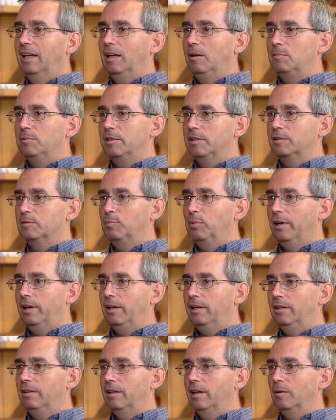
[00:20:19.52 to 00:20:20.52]
he was
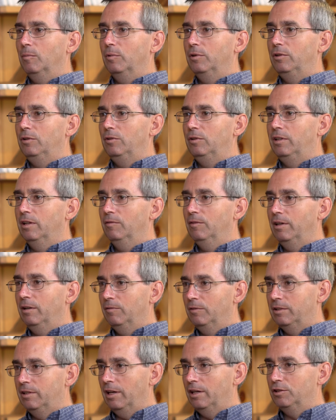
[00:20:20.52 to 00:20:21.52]
explaining that when you give an
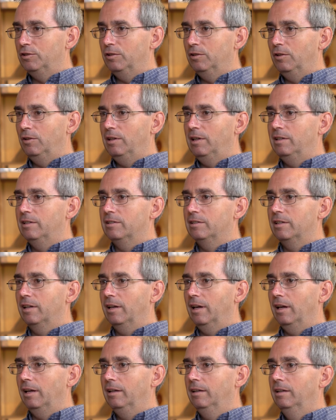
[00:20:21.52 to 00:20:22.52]
invitation, you need to
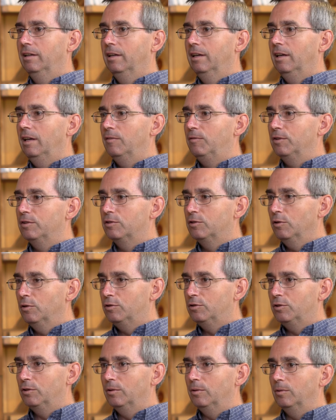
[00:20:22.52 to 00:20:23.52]
say, if it
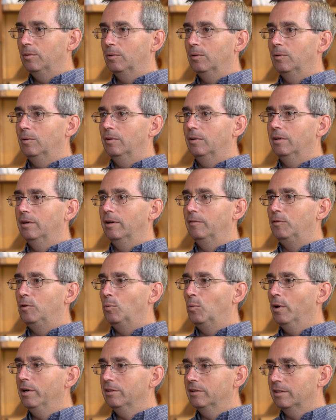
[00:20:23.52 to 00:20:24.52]
suits you, or if you
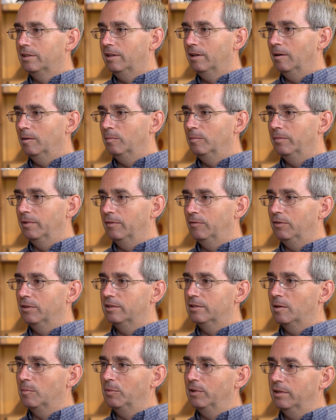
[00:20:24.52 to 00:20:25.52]
want to come, if
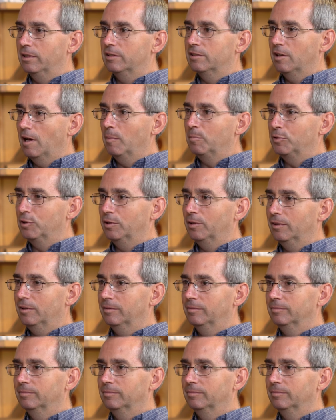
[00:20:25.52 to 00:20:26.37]
it's something that's optional.